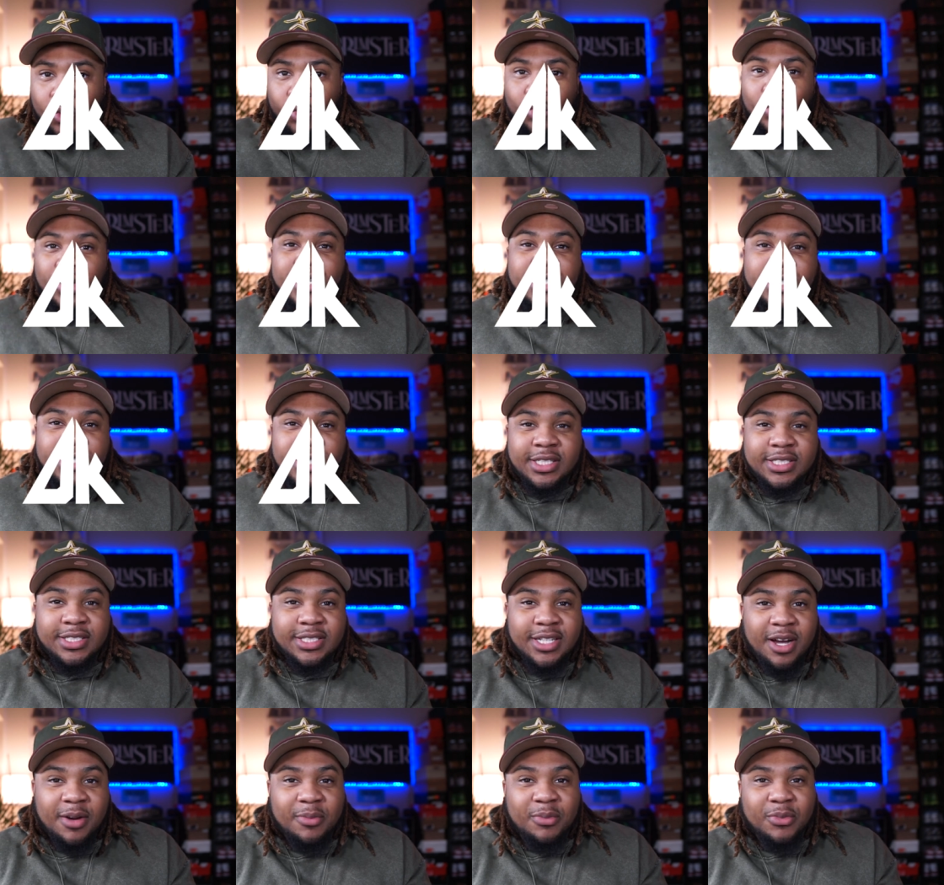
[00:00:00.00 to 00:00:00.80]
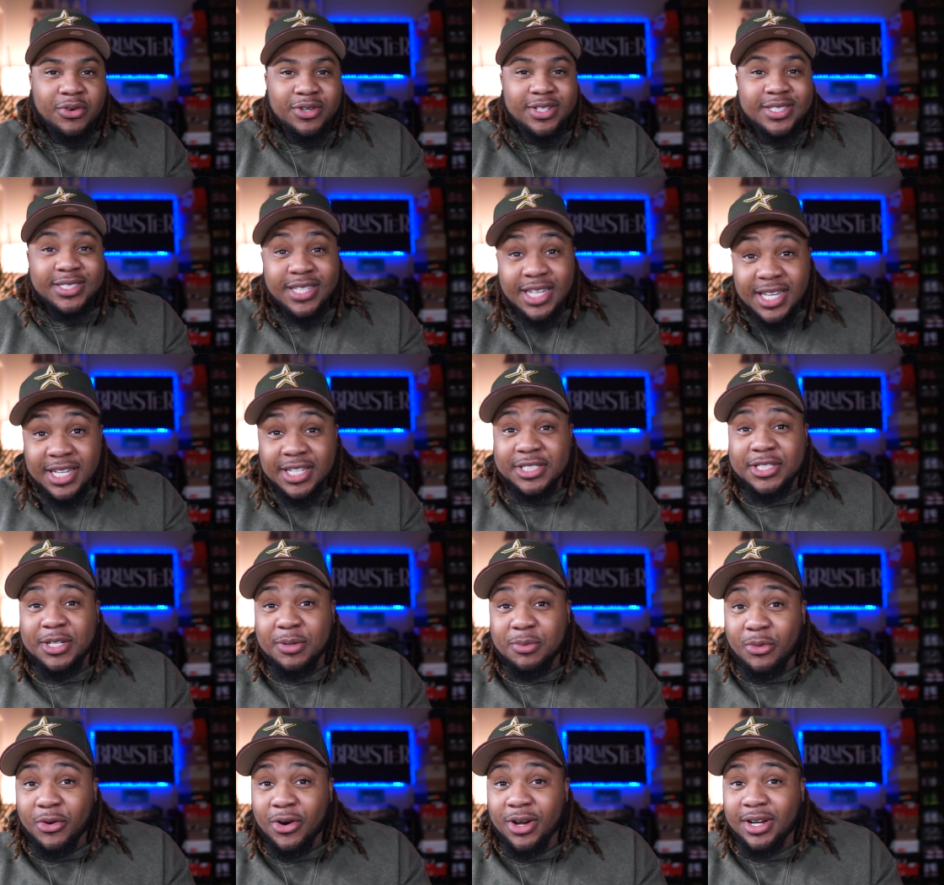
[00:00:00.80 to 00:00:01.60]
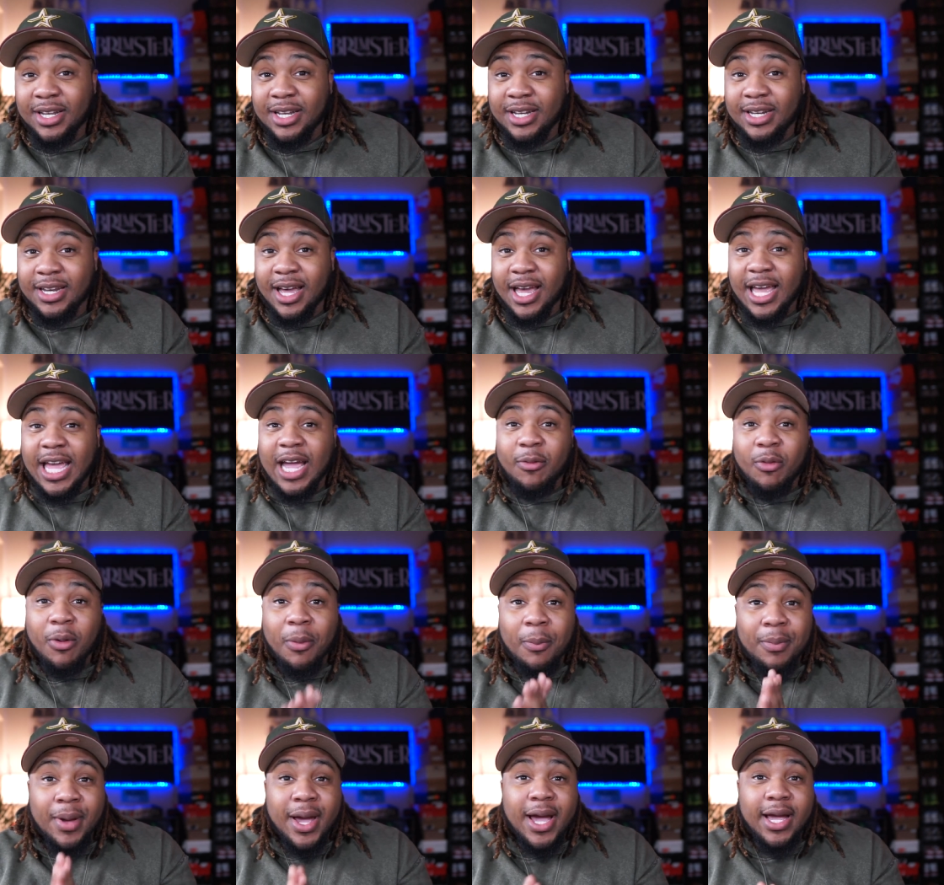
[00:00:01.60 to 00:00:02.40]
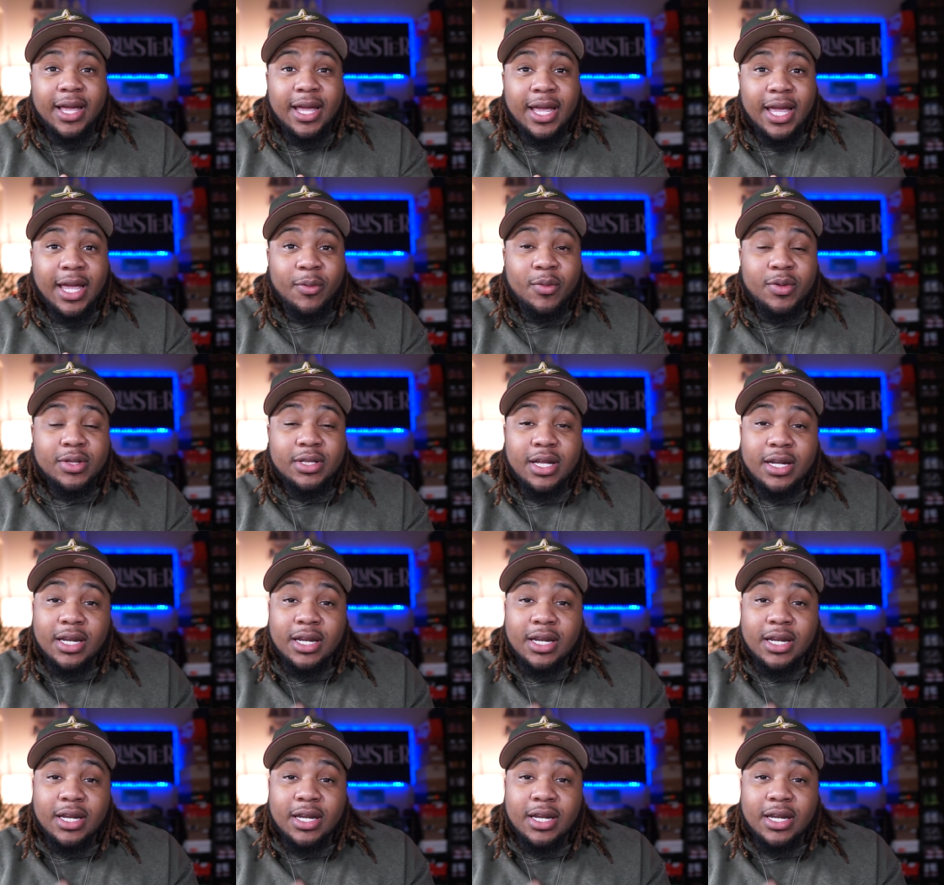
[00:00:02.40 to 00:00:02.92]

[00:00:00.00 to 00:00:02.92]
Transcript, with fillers: What is good, y'all boys? It's your boy D9, and we're back again with